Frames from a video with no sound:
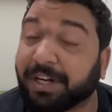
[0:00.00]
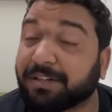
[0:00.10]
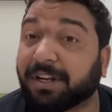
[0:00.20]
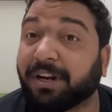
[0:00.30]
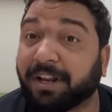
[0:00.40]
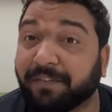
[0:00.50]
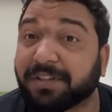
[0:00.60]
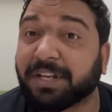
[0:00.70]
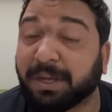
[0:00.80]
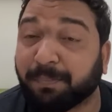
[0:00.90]
It's a
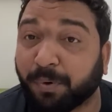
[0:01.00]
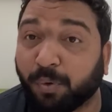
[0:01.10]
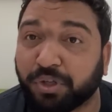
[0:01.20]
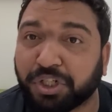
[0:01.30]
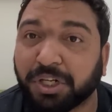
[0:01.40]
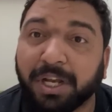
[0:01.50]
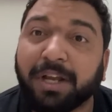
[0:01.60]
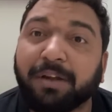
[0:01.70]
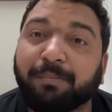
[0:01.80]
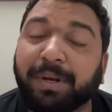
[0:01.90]
linguistic approach.
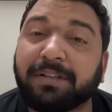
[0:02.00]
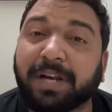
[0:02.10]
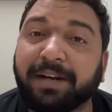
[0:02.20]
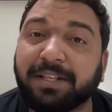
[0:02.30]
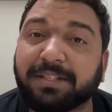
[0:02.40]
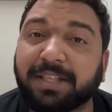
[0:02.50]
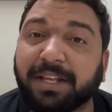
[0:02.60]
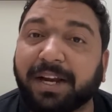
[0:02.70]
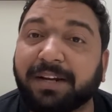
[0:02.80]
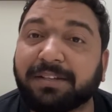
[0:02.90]
Please write this
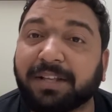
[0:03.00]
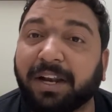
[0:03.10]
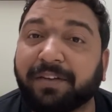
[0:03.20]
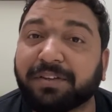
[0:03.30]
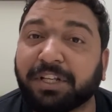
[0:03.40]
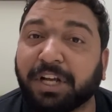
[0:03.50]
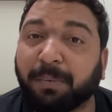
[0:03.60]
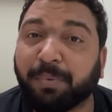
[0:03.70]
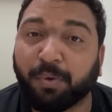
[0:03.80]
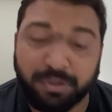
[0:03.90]
thing. It's a linguistic
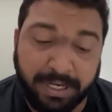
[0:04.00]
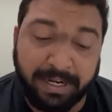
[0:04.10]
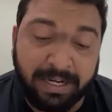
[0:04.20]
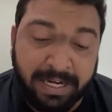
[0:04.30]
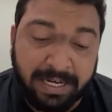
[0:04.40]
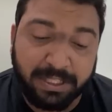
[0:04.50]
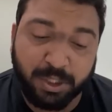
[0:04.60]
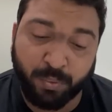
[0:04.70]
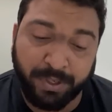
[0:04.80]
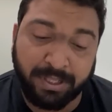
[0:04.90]
approach. It
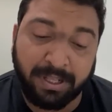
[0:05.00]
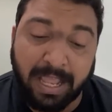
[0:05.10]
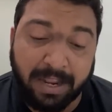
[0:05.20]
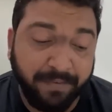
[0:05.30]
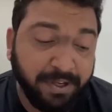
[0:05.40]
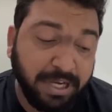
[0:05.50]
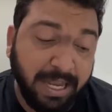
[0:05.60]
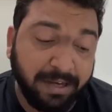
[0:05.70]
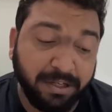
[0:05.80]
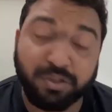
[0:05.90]
deals with language
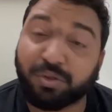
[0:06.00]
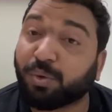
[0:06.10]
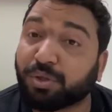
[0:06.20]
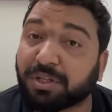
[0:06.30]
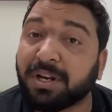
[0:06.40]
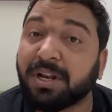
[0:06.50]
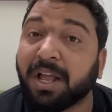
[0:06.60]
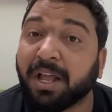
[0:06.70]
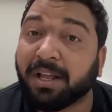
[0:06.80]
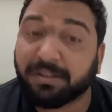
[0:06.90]
as a social
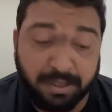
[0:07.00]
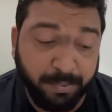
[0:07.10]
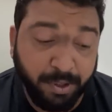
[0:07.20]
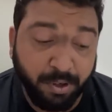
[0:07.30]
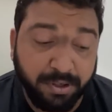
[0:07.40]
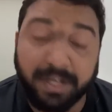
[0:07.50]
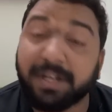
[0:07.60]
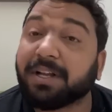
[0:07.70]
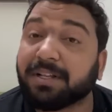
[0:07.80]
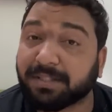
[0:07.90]
semiotic
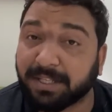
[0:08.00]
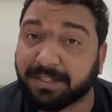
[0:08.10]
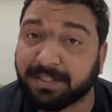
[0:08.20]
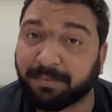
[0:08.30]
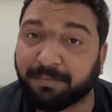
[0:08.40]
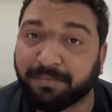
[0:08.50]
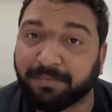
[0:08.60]
system.